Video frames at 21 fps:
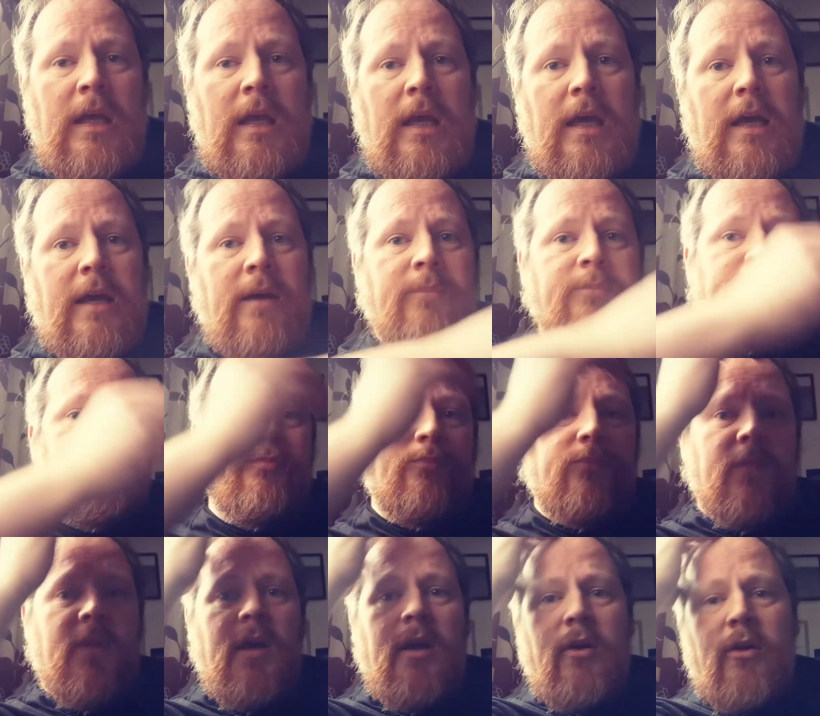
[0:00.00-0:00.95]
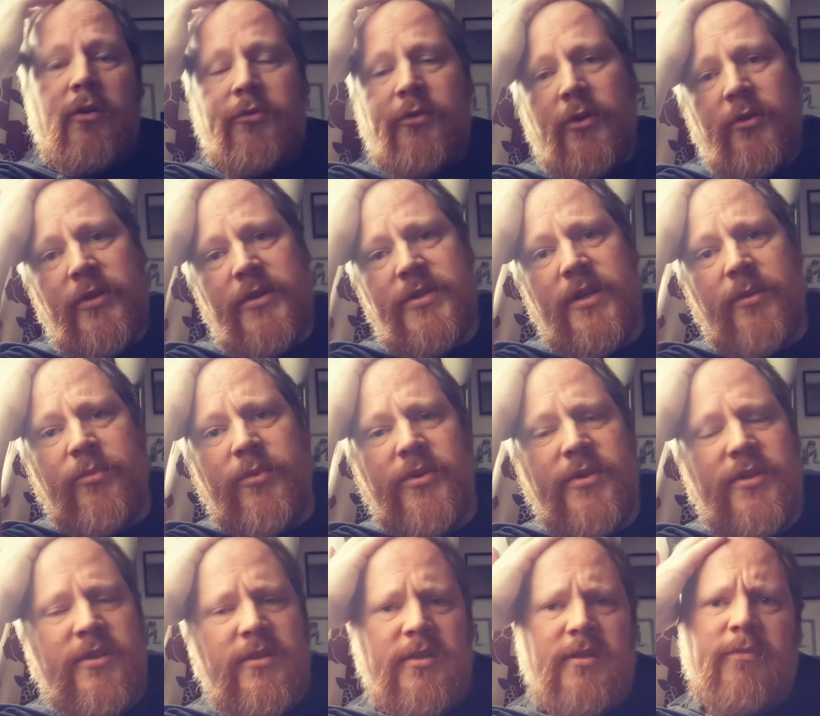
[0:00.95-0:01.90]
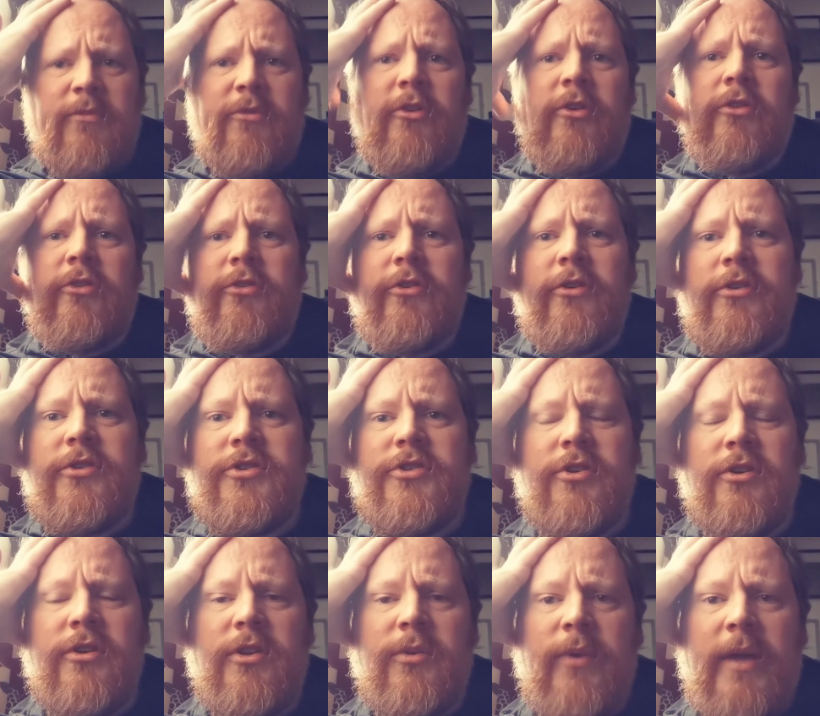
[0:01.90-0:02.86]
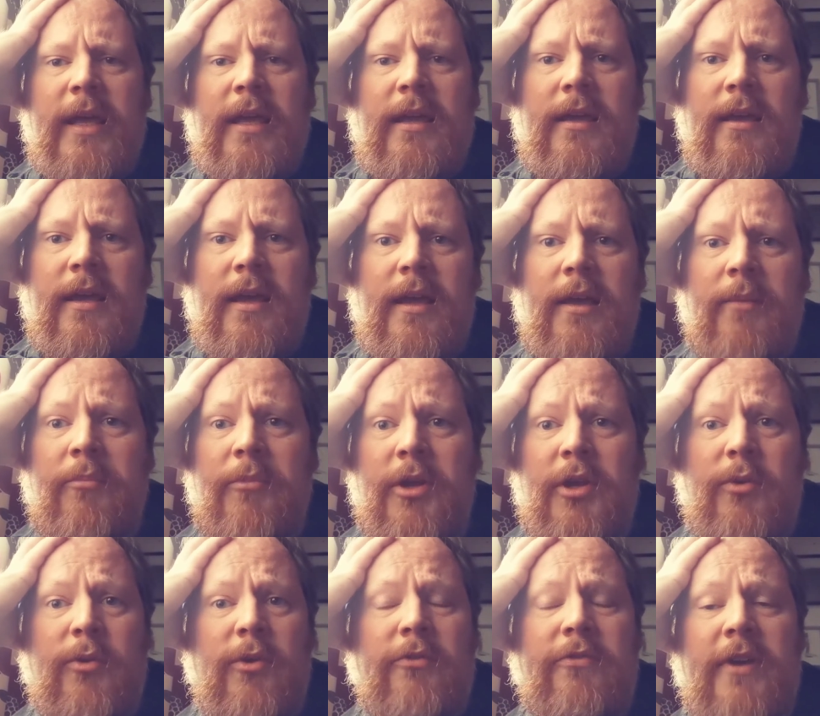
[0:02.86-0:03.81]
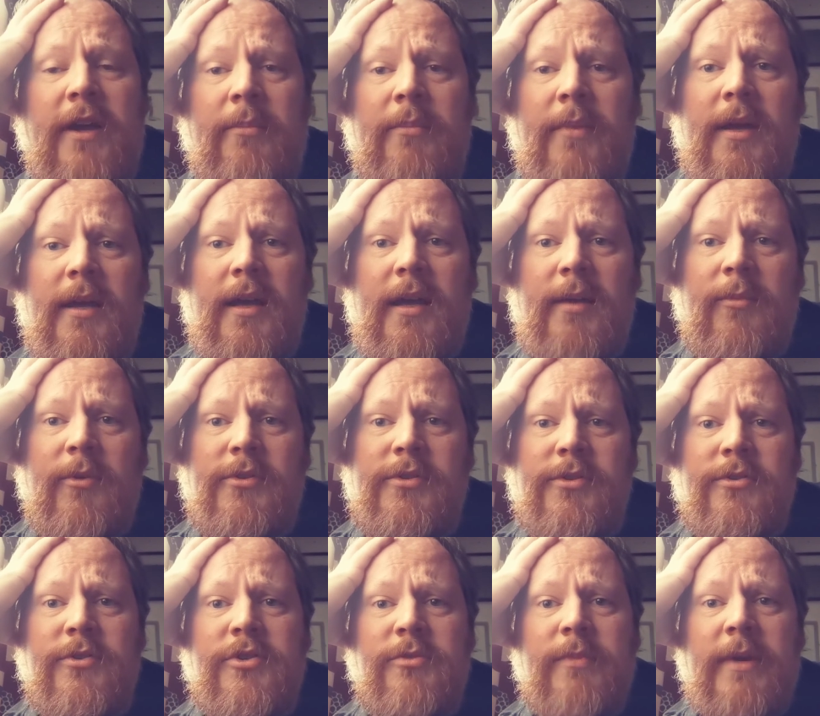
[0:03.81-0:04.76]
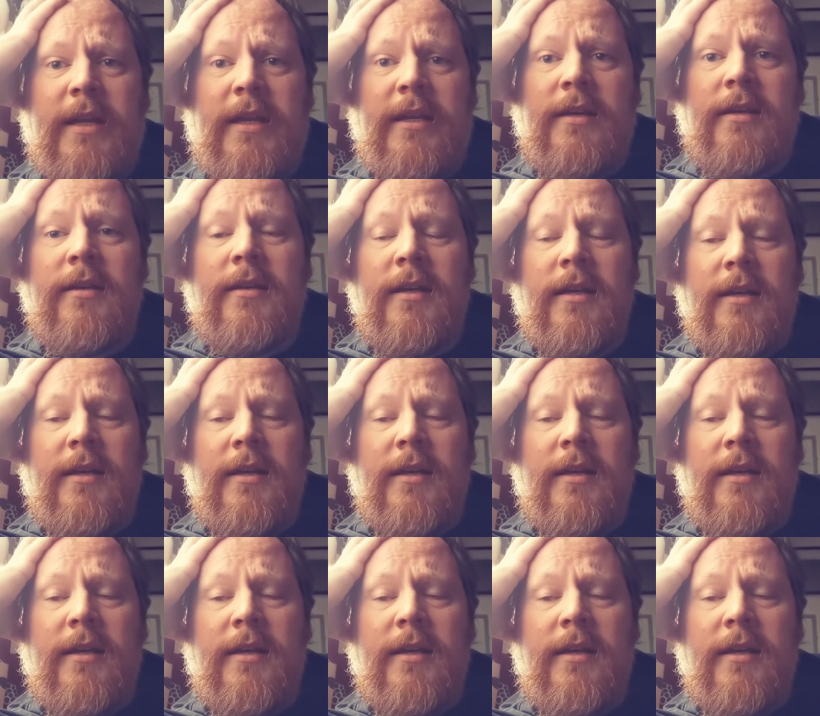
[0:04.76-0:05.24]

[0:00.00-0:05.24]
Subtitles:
I'm going to follow this up with some further thoughts during the week. You know where to find me. I'm on social media.